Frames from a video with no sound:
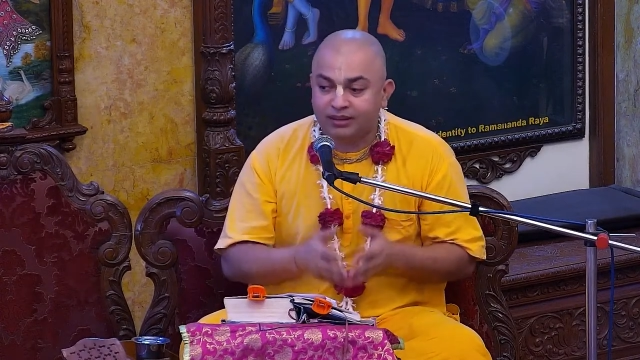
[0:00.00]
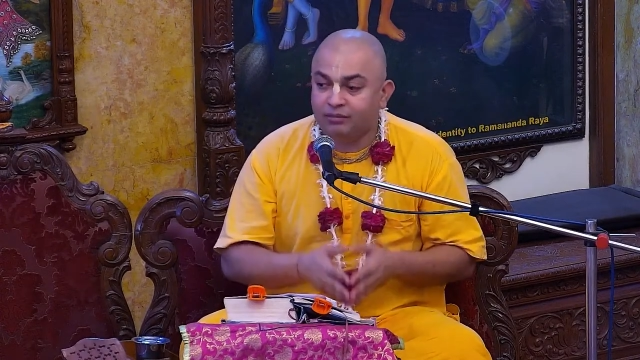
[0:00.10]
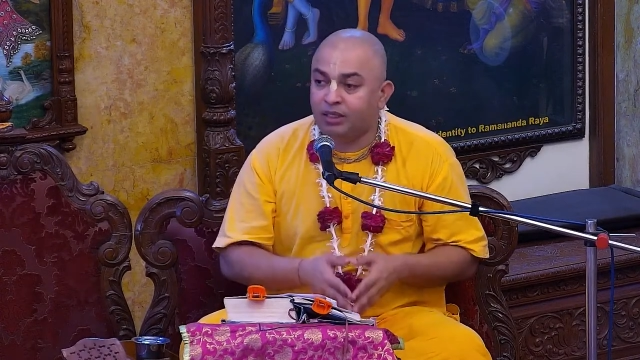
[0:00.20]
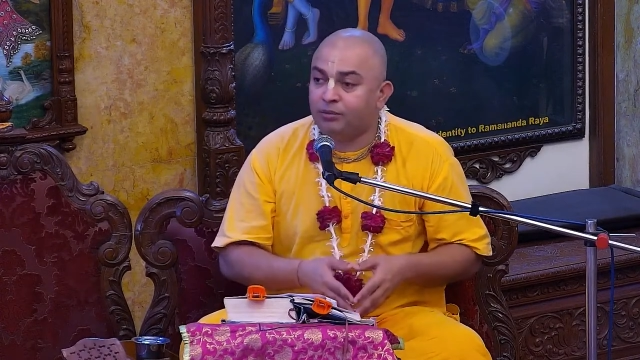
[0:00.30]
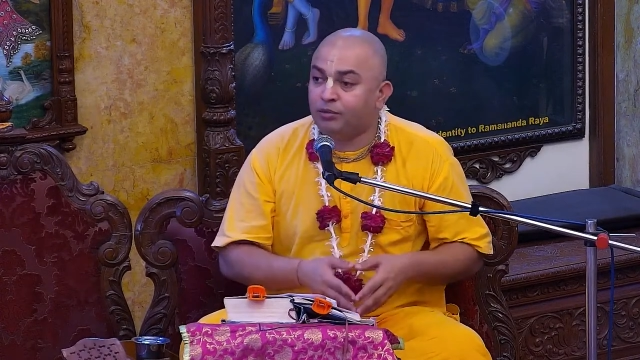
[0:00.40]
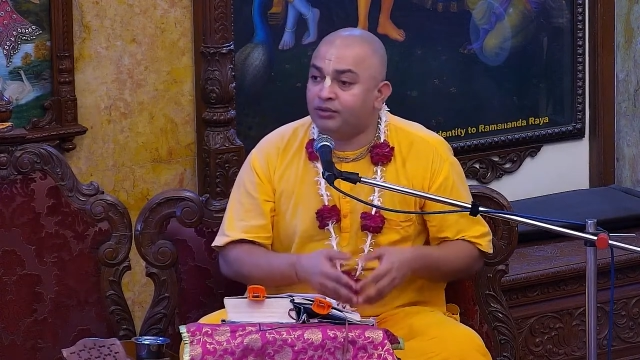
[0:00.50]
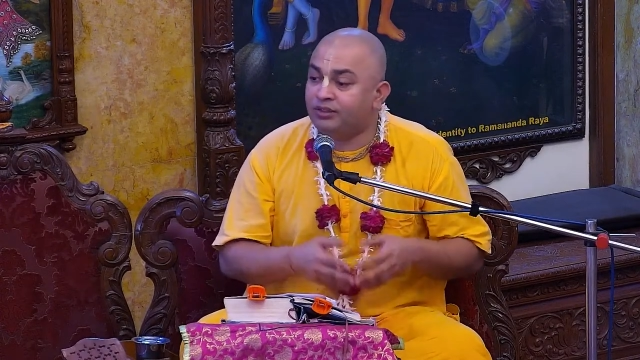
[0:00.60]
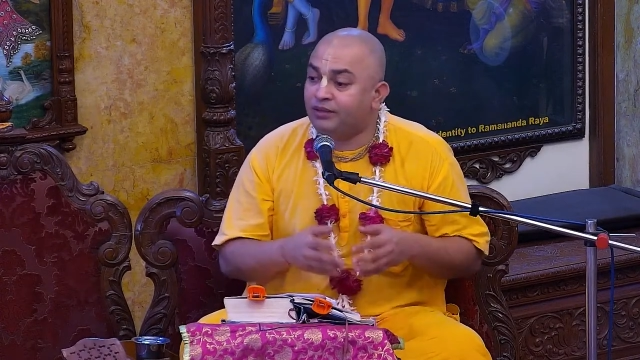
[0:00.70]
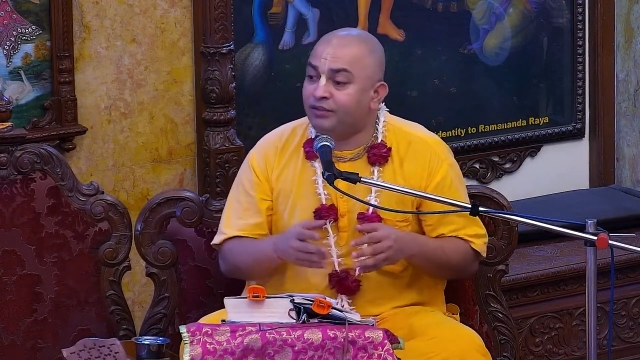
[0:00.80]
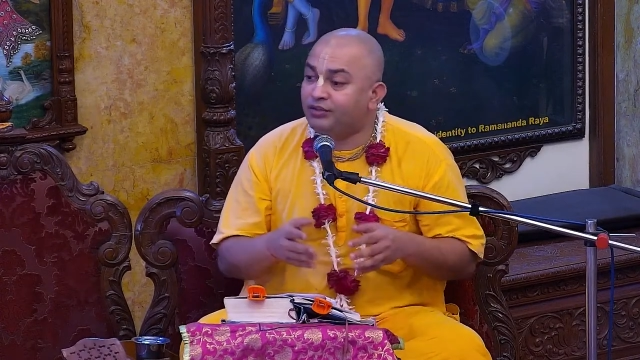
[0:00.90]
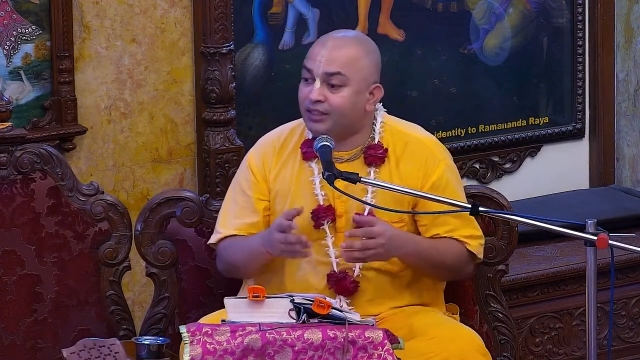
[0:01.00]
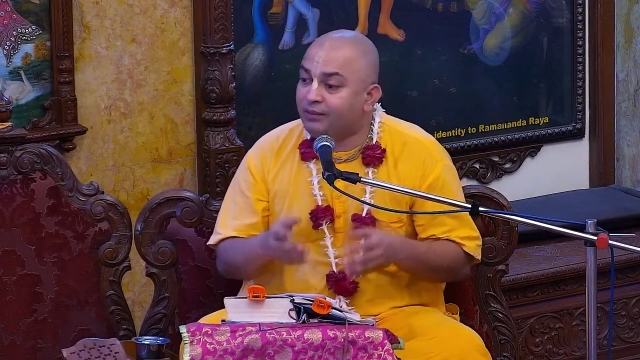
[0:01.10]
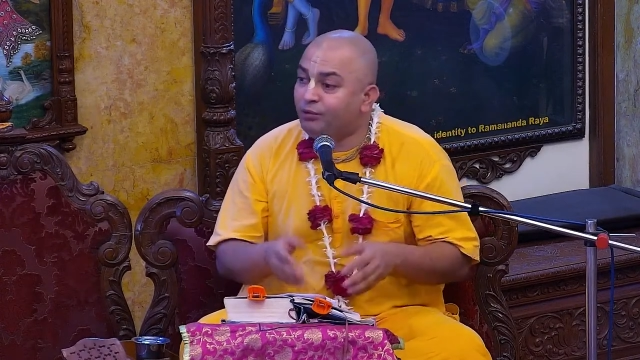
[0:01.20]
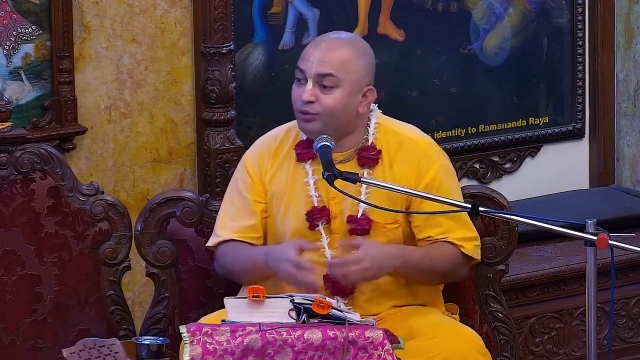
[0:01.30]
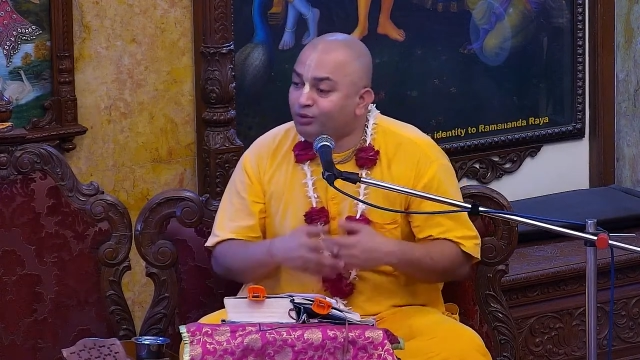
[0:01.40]
Chaitanya Mahaprabhu is giving
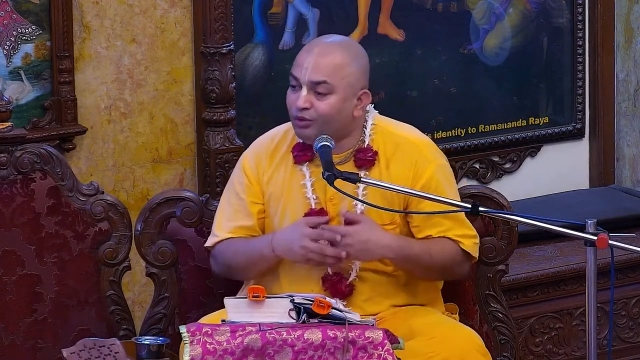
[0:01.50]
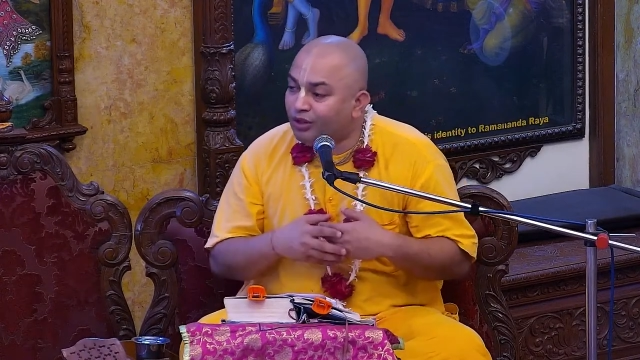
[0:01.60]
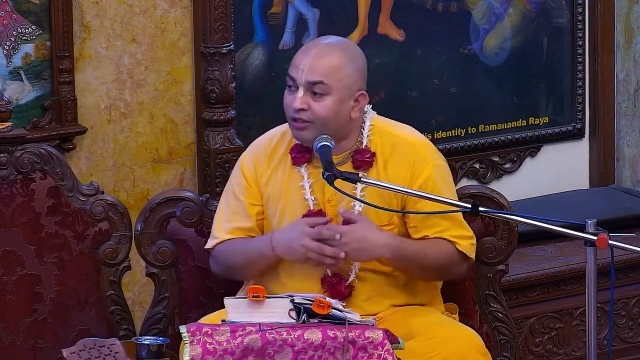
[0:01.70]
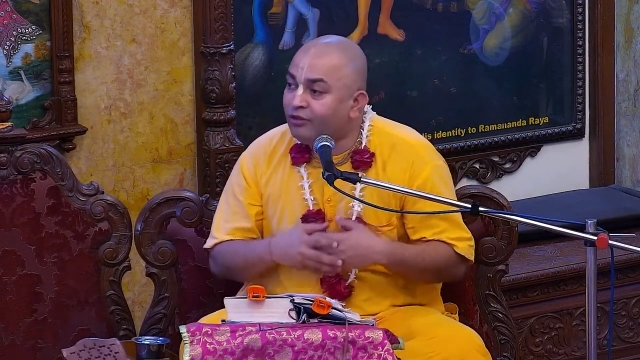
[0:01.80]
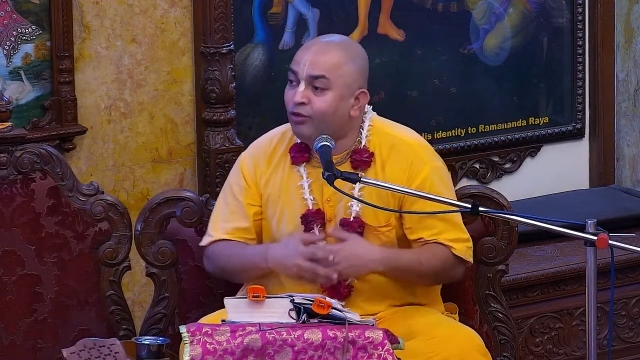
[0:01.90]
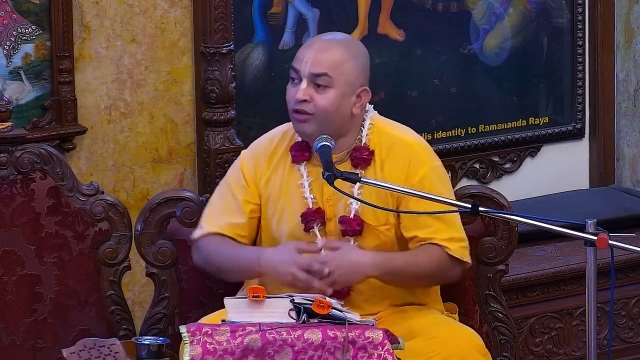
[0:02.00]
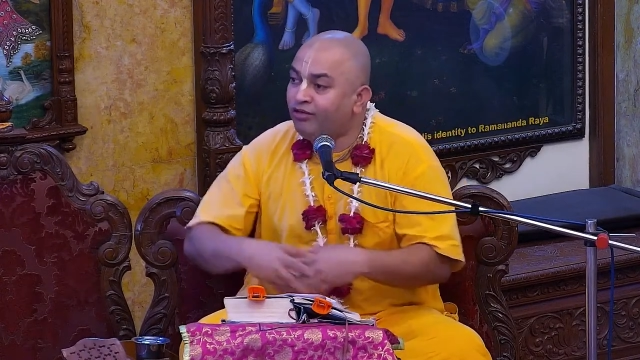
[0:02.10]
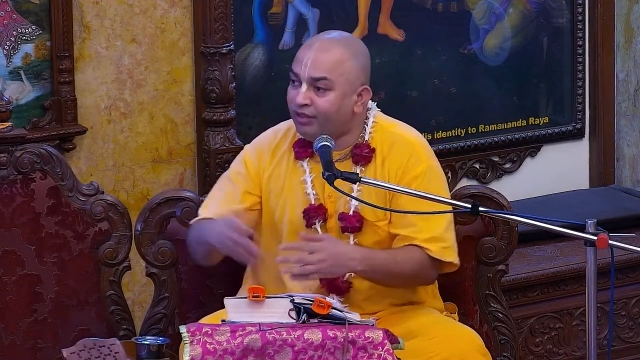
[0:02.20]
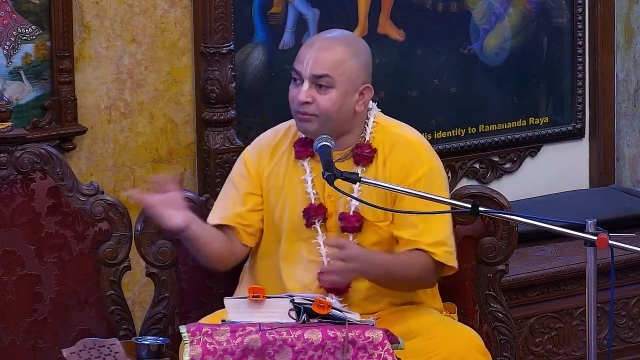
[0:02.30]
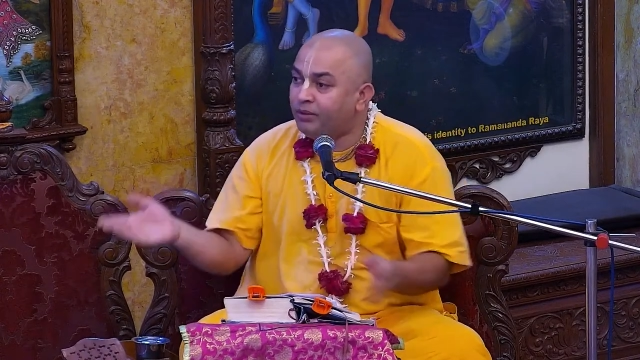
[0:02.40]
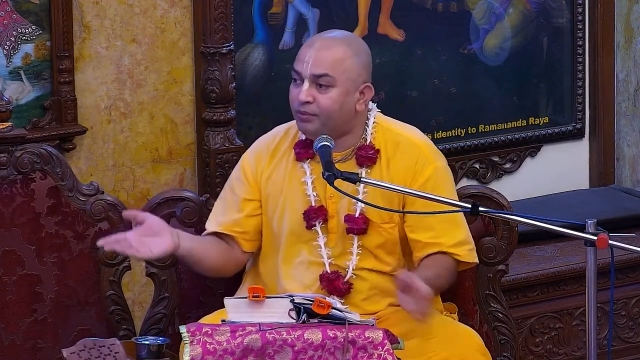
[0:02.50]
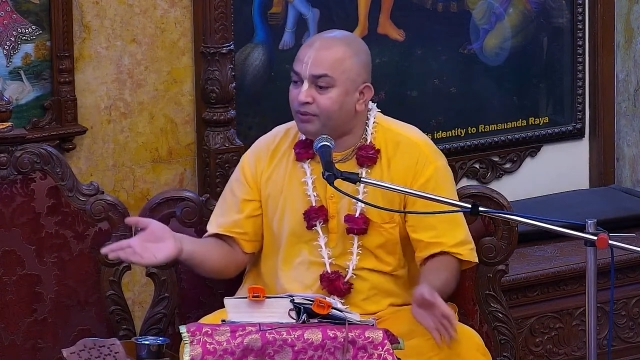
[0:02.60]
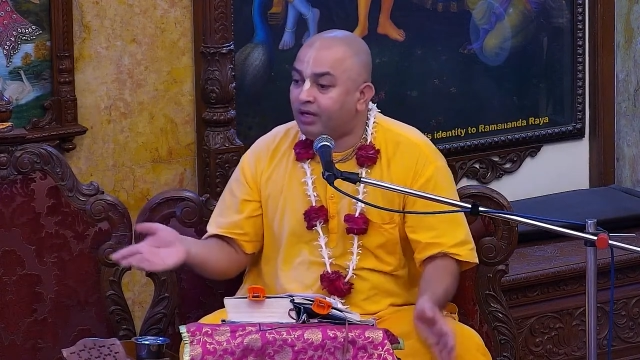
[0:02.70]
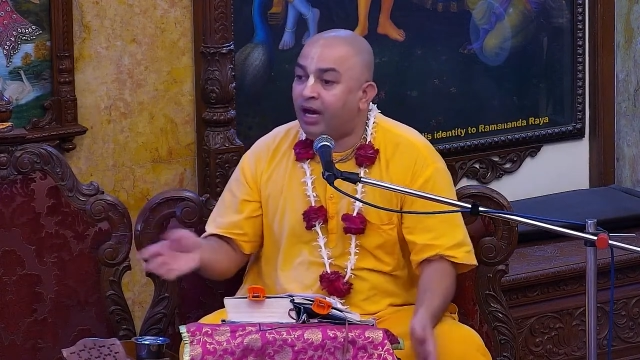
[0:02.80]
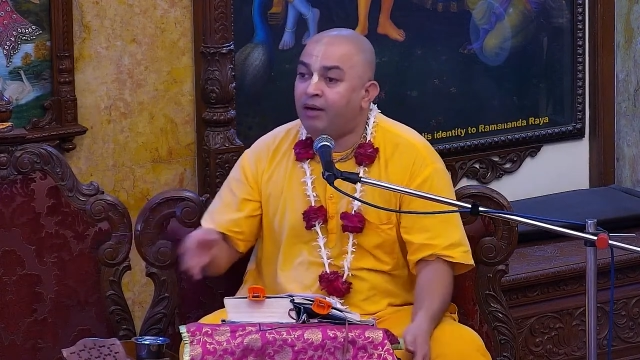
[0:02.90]
same to unqualified
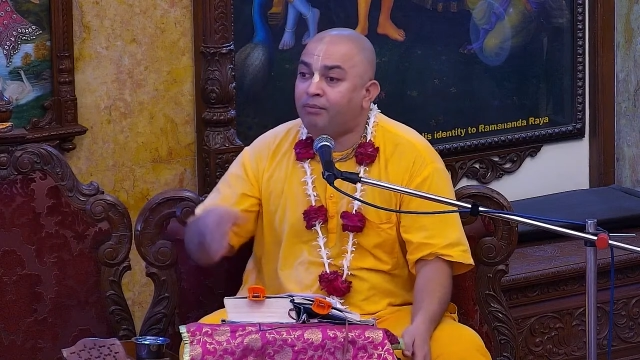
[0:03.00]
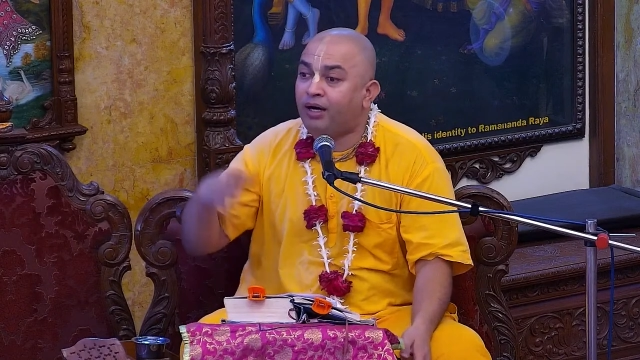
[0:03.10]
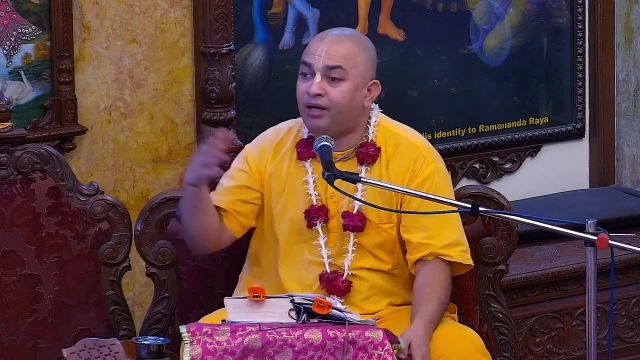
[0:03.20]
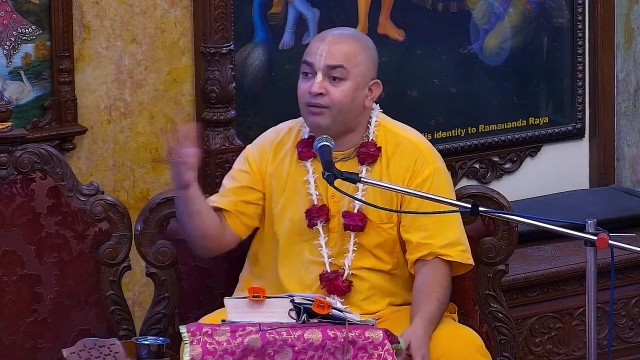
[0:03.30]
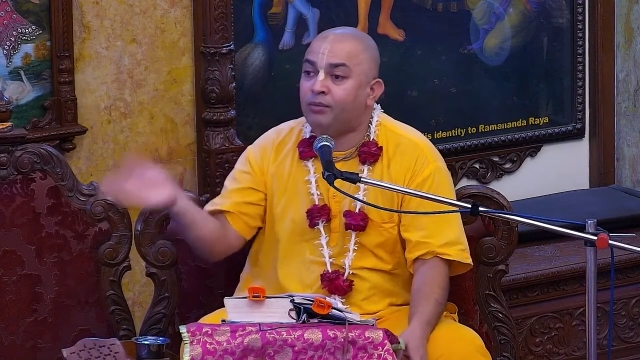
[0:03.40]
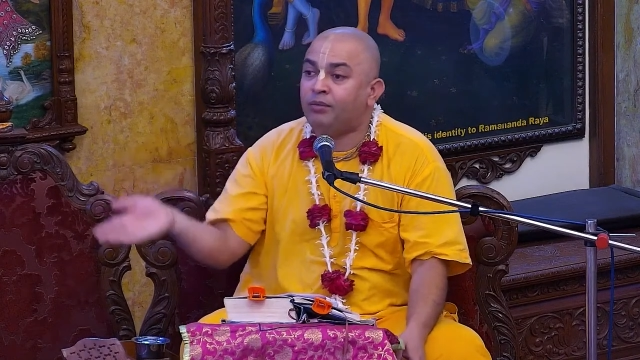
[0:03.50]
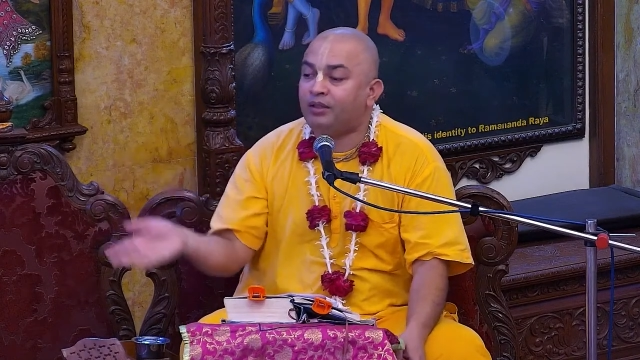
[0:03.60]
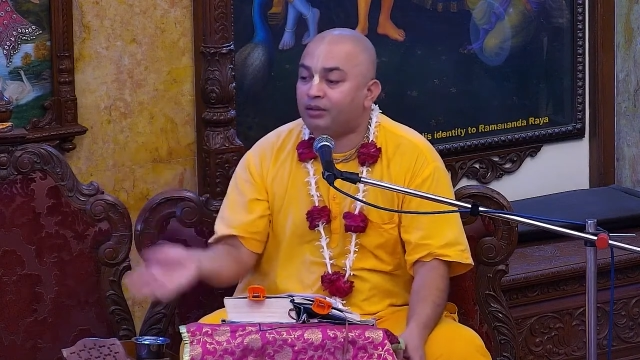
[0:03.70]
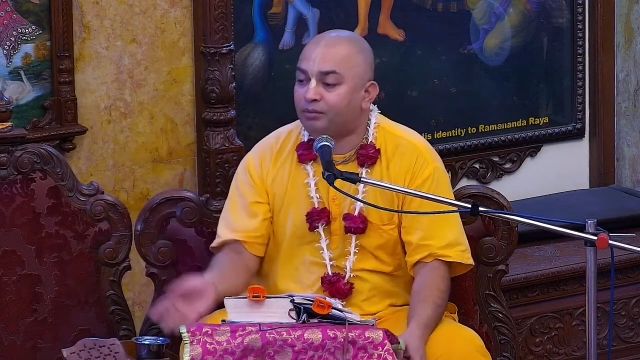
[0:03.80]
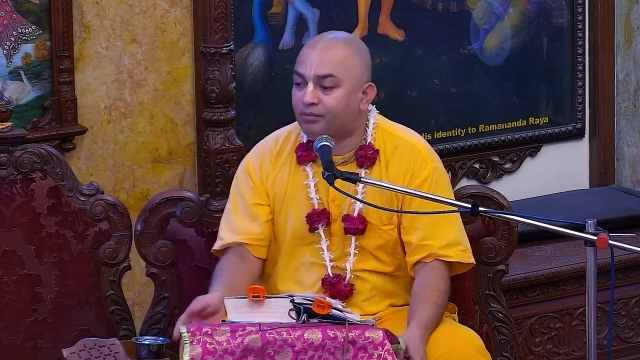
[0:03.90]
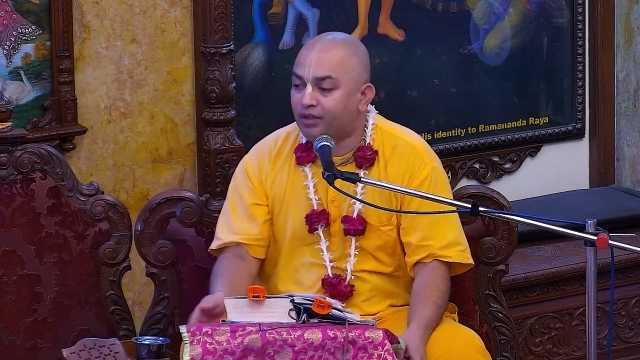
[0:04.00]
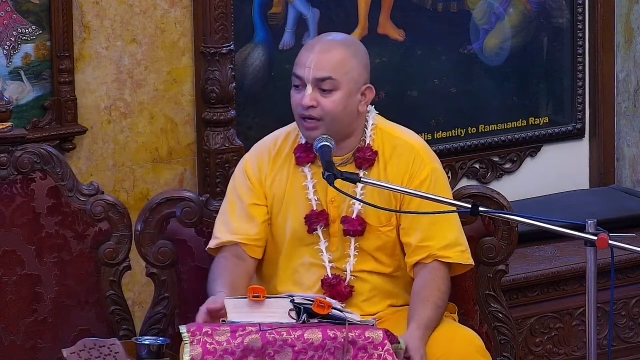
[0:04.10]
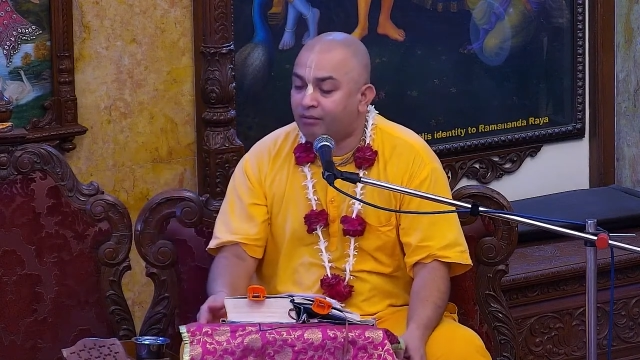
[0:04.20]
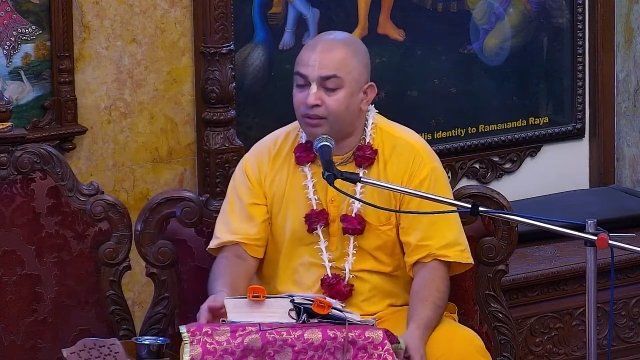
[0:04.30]
people. Apamaram.